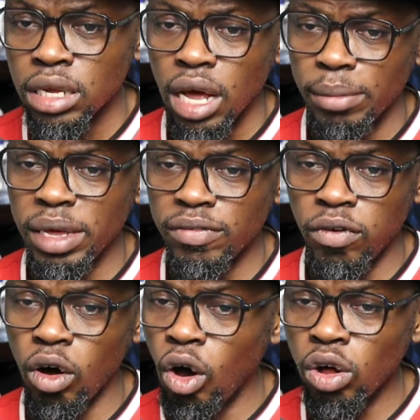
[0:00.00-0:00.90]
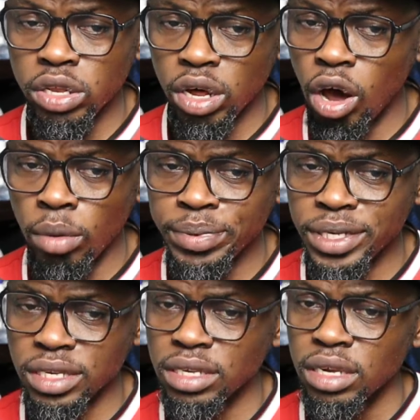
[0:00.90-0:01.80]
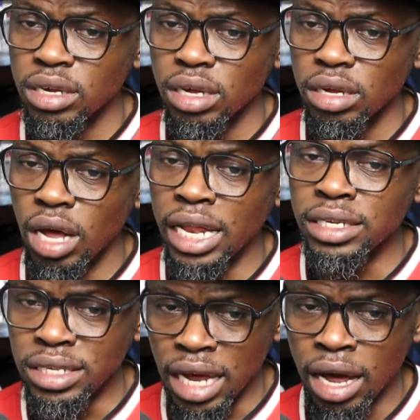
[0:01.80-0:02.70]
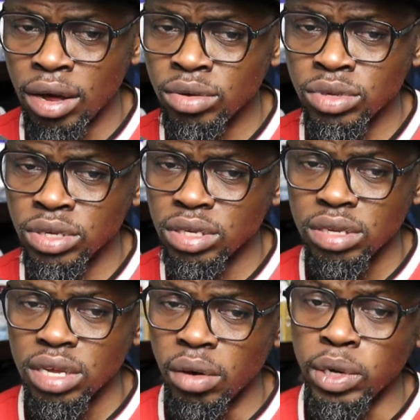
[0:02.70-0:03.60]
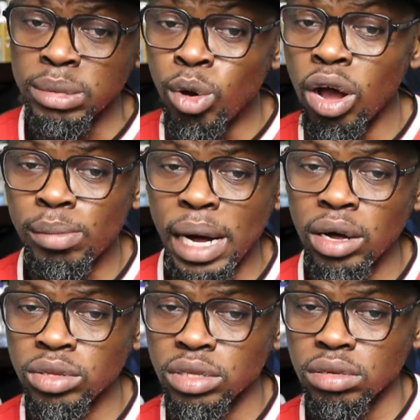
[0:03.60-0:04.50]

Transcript: I mean, for all the ups and downs, it was more about